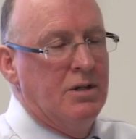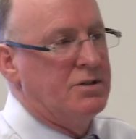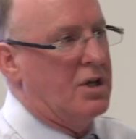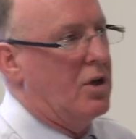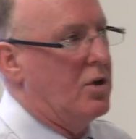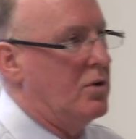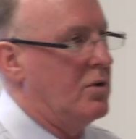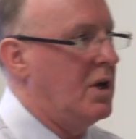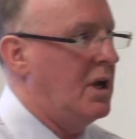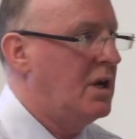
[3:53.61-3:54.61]
So
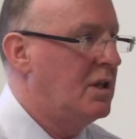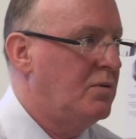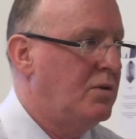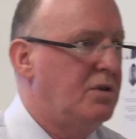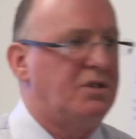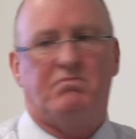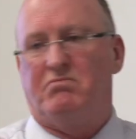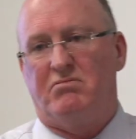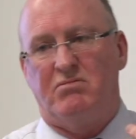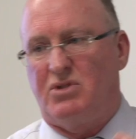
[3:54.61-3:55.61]
in other words,
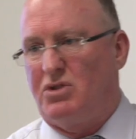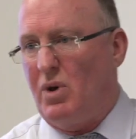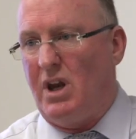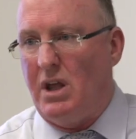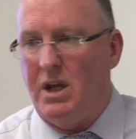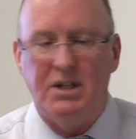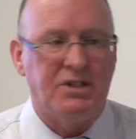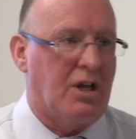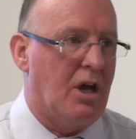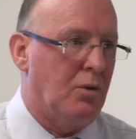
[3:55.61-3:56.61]
20
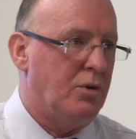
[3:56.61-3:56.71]
years ago,